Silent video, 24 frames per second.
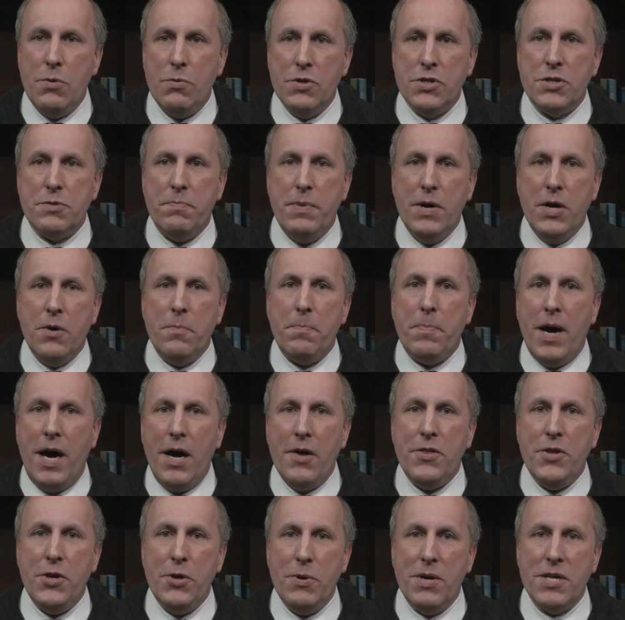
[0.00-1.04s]
was built
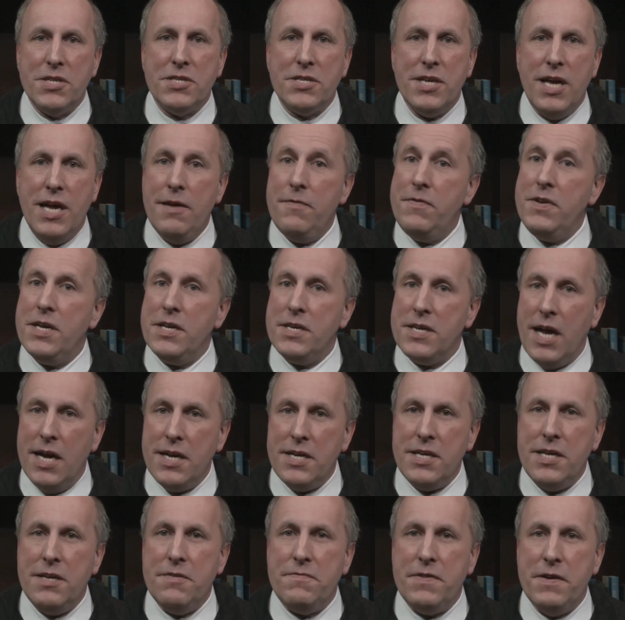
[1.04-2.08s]
by the U.S. Navy in
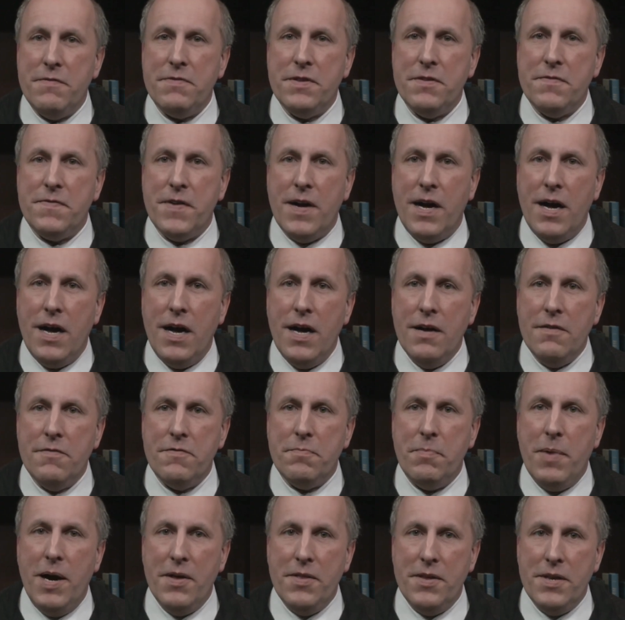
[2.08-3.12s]

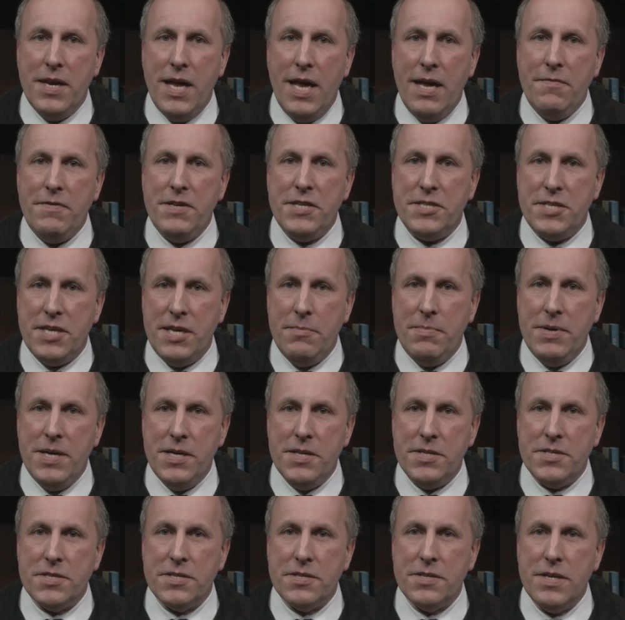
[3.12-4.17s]
1955 by the Navy
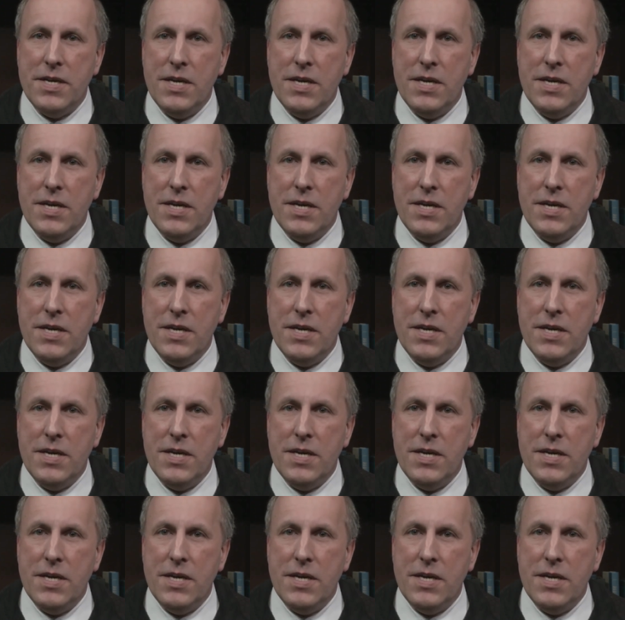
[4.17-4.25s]
Seabees